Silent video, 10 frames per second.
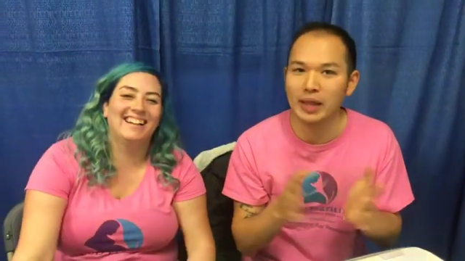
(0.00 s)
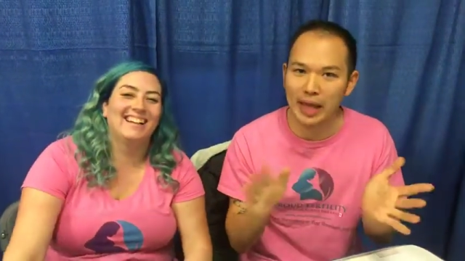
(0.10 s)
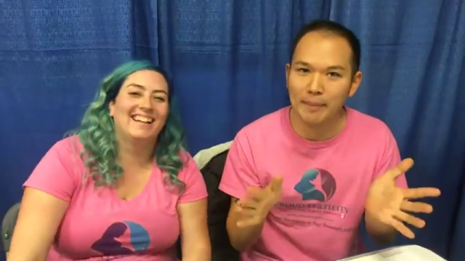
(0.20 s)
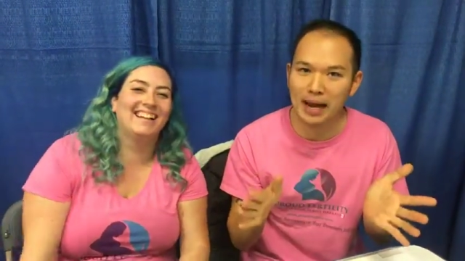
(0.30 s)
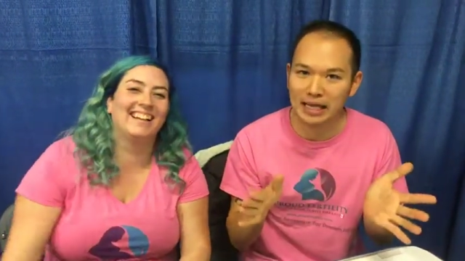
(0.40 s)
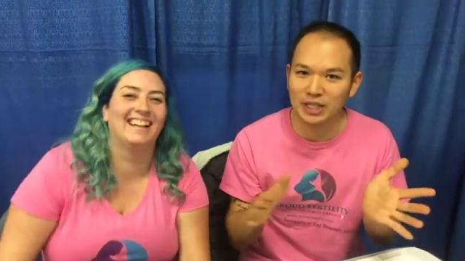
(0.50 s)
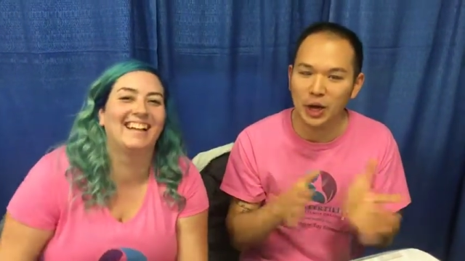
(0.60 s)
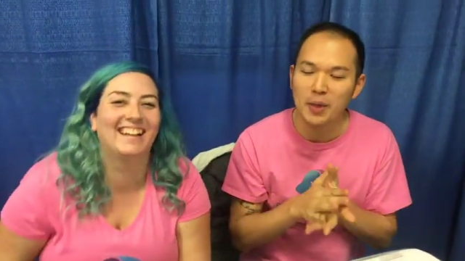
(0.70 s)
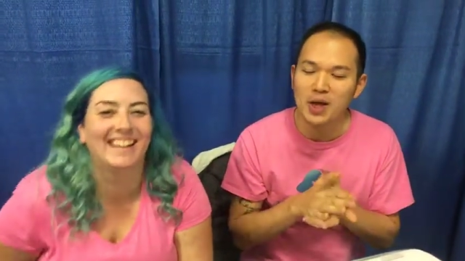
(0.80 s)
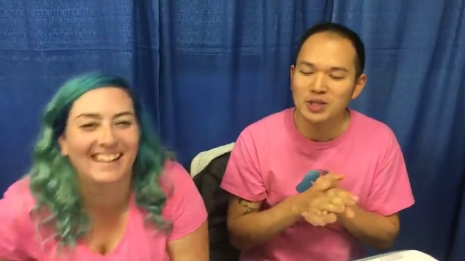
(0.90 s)
Speaker 1: We like money
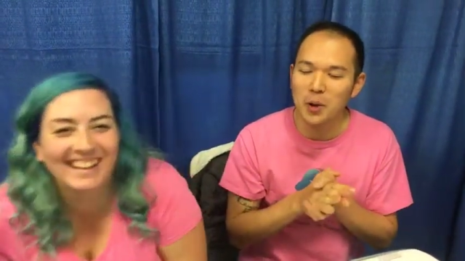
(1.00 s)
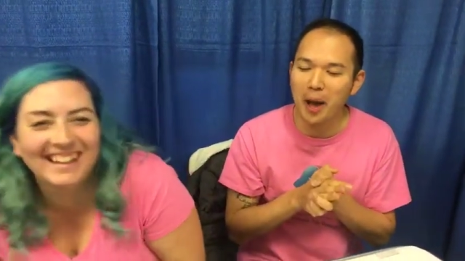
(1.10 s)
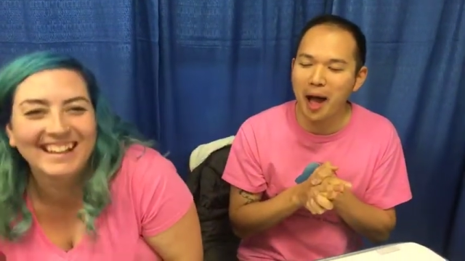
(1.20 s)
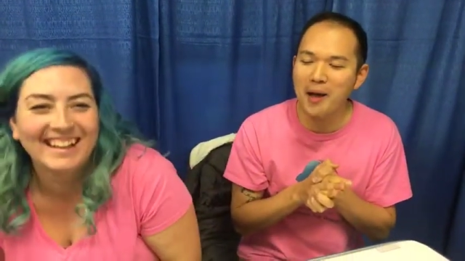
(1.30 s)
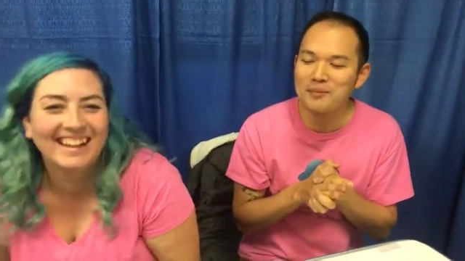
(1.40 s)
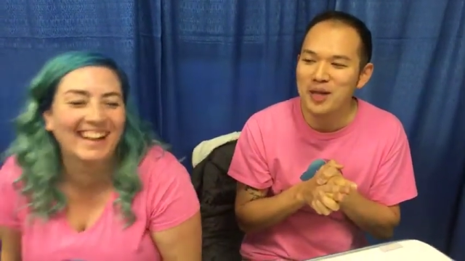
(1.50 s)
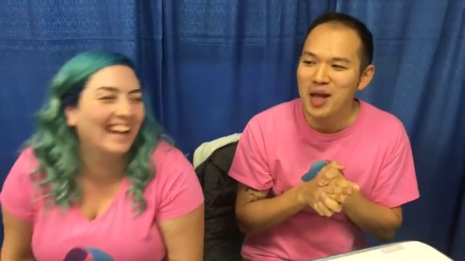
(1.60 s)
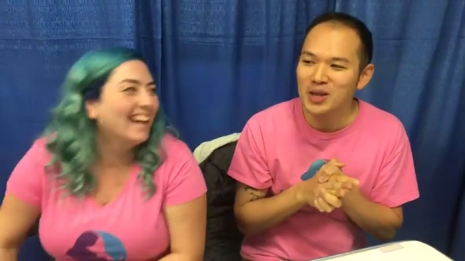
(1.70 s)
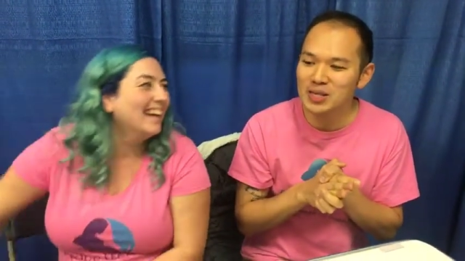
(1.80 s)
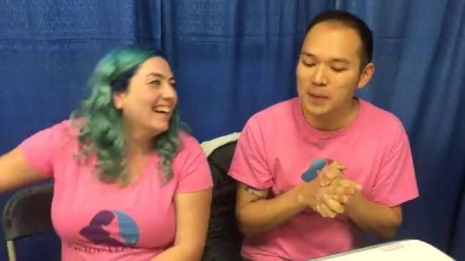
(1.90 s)
too. So um,
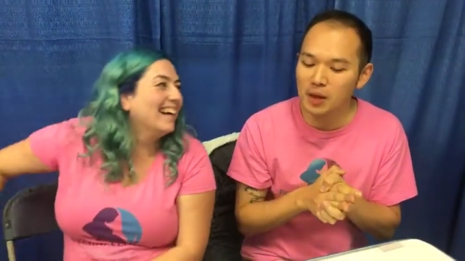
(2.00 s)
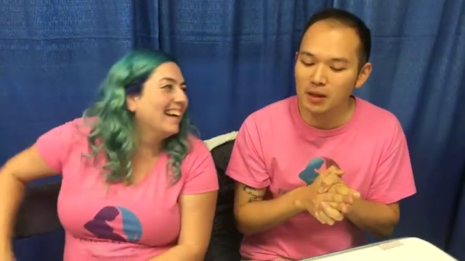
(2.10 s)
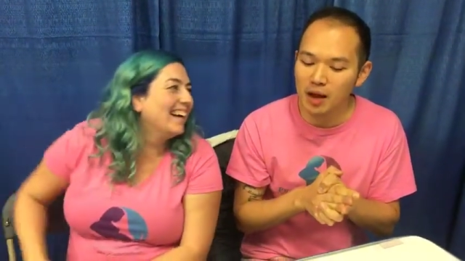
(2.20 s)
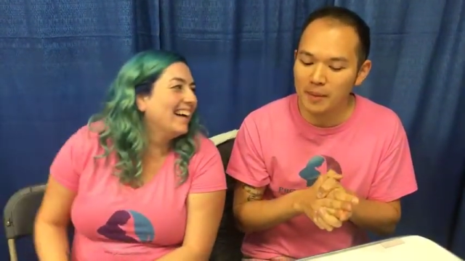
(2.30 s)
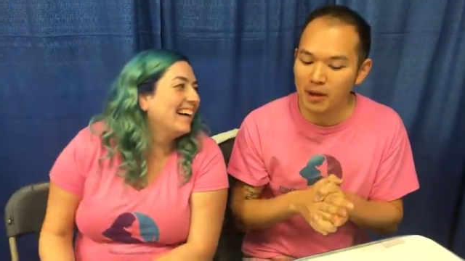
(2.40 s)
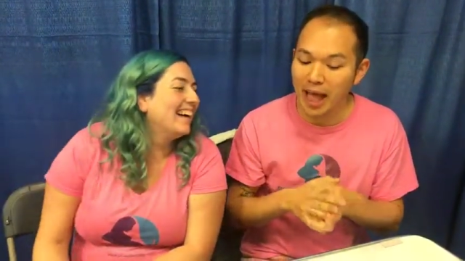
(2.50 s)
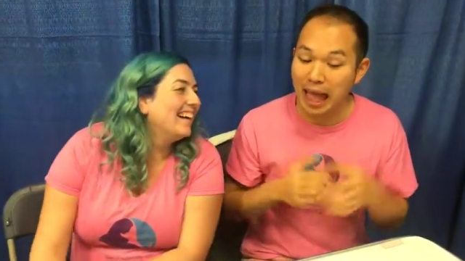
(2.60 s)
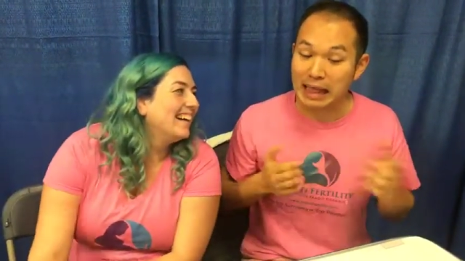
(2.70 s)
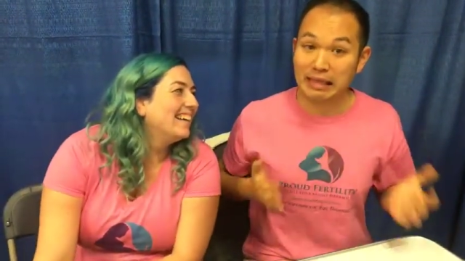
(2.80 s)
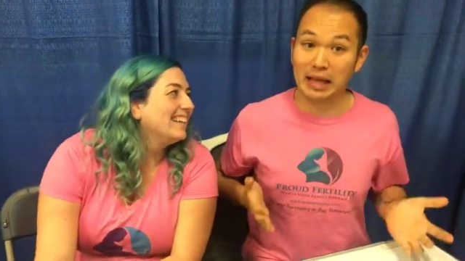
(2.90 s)
you spoke a lot about
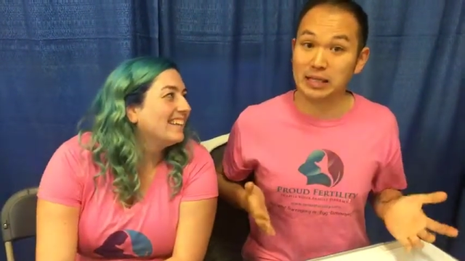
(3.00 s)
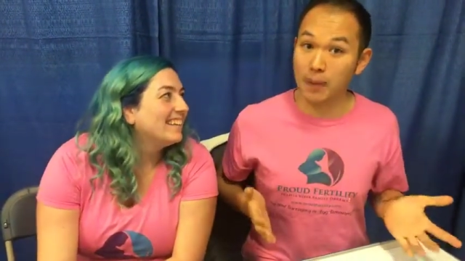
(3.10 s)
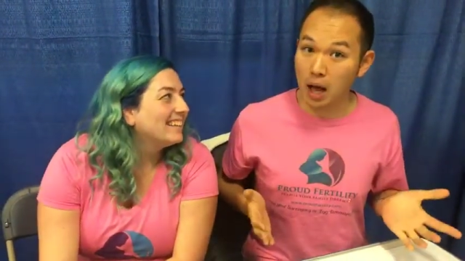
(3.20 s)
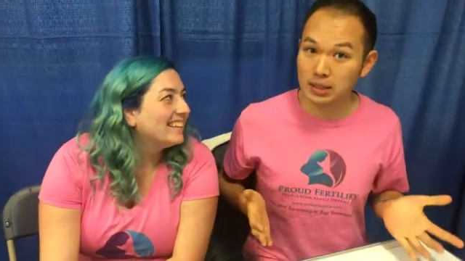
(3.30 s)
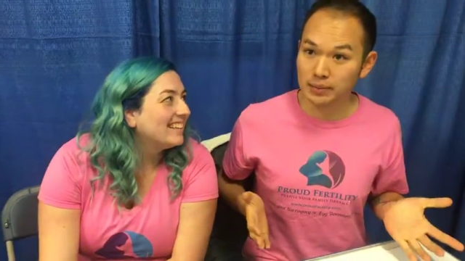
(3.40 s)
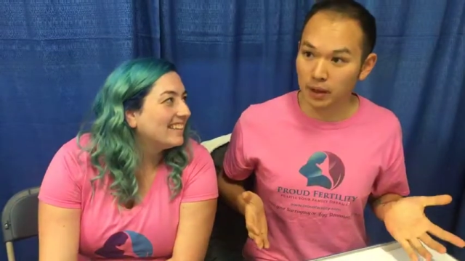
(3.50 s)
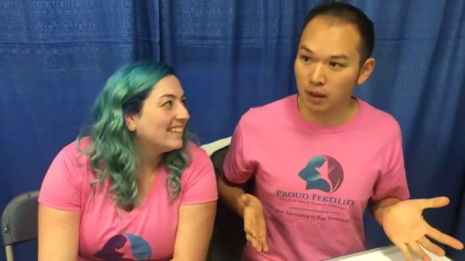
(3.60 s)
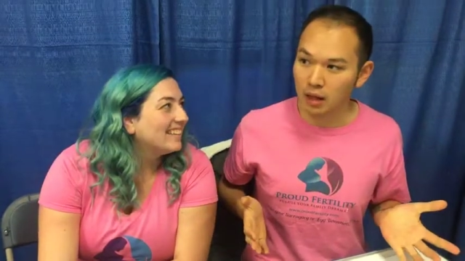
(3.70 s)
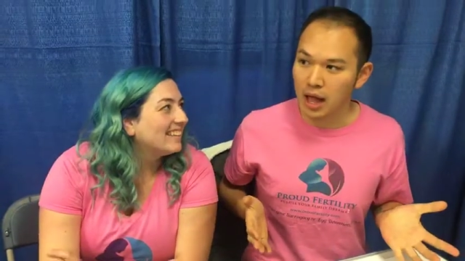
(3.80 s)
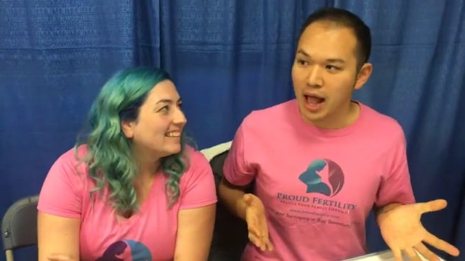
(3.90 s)
anything as possible.
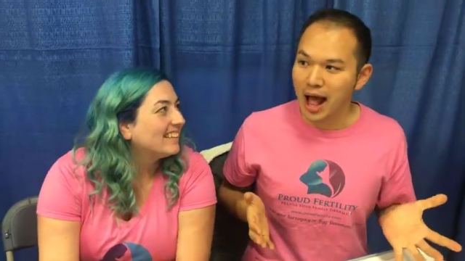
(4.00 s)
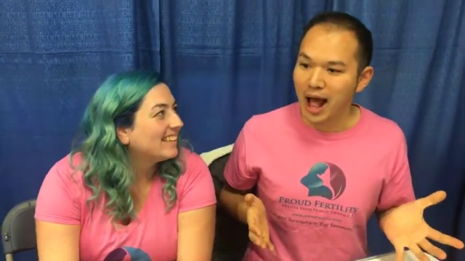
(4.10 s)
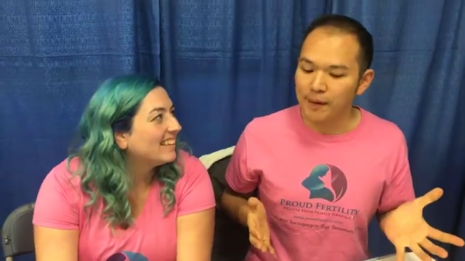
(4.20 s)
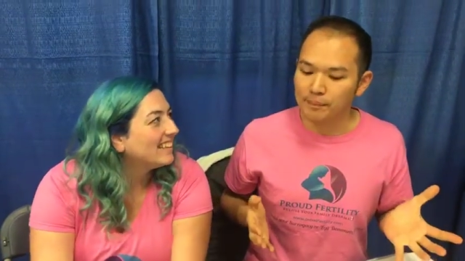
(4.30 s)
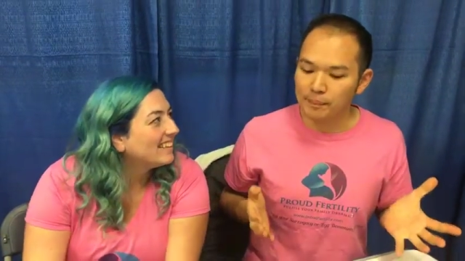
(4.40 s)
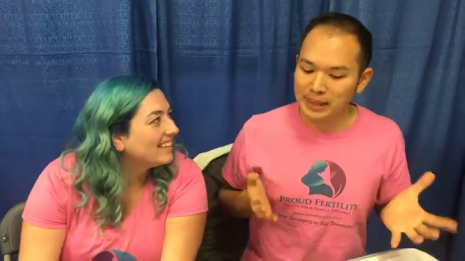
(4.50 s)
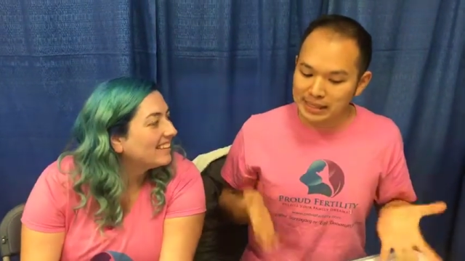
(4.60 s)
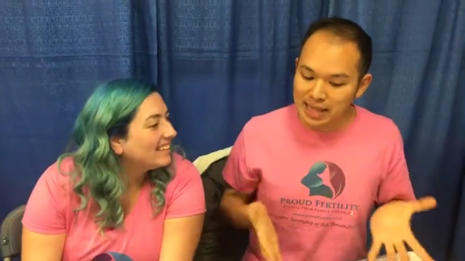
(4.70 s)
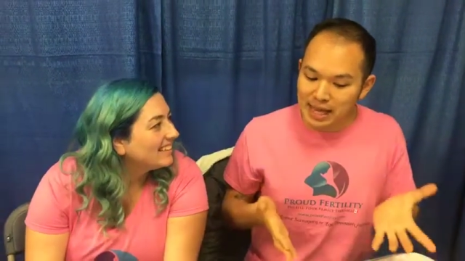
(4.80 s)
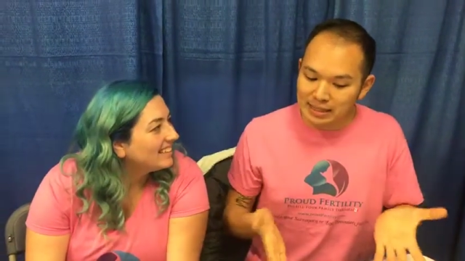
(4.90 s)
Um,
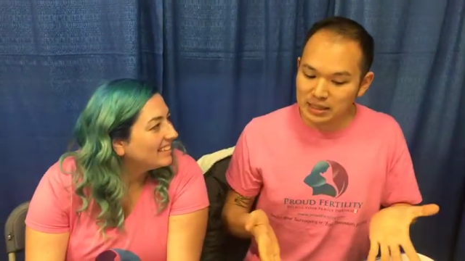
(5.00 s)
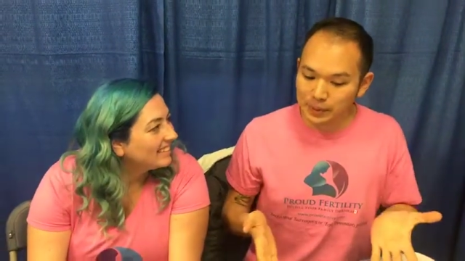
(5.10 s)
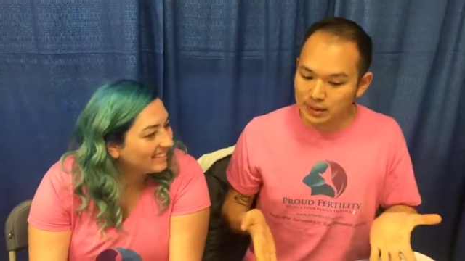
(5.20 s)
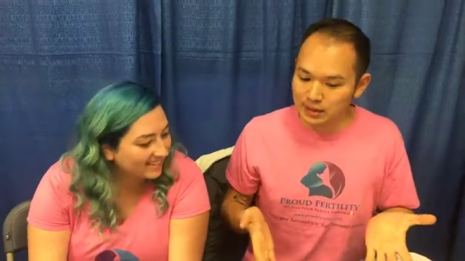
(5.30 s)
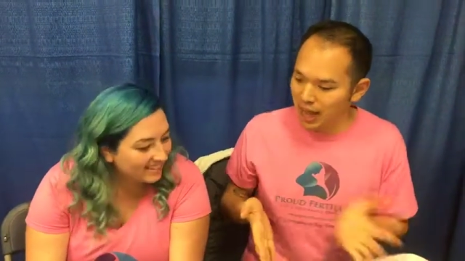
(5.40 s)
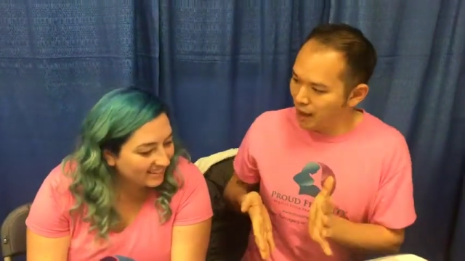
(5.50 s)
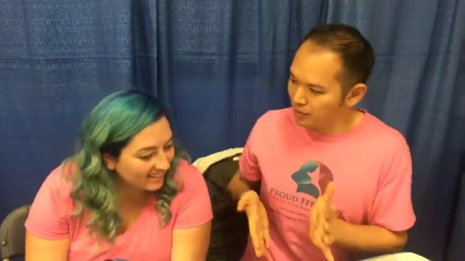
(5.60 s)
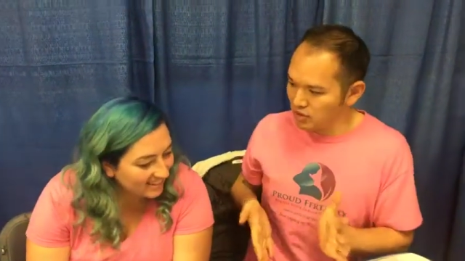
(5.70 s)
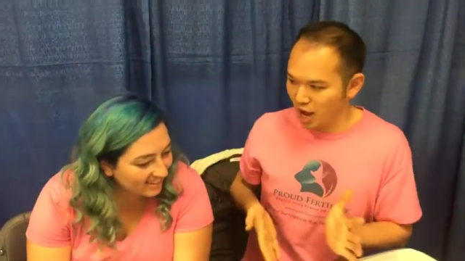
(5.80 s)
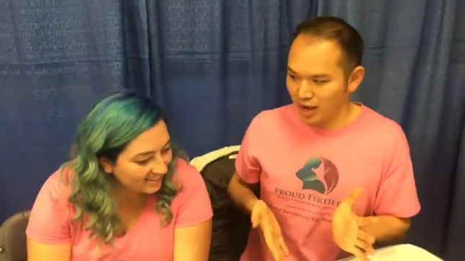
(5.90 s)
besides these pieces, I
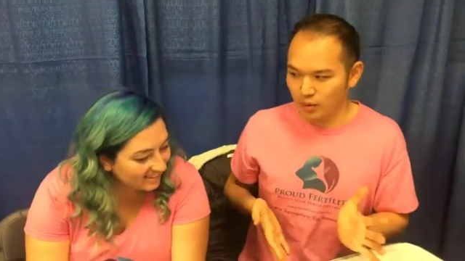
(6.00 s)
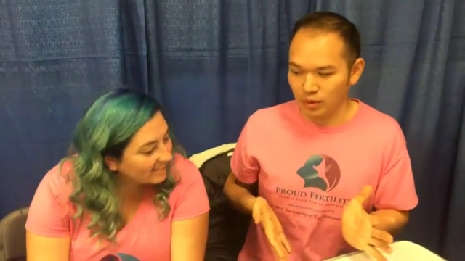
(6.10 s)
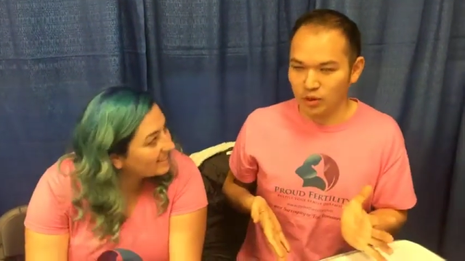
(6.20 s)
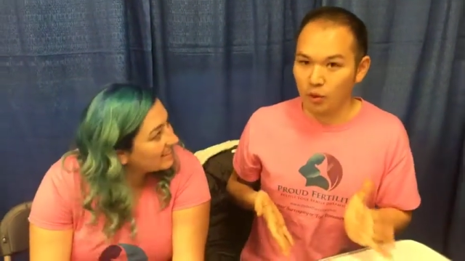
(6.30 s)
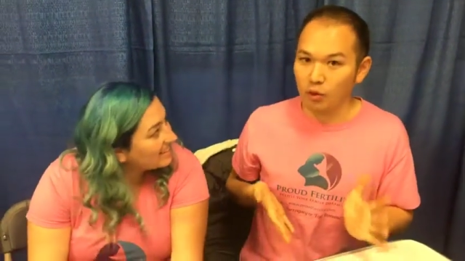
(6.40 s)
was chatting with you a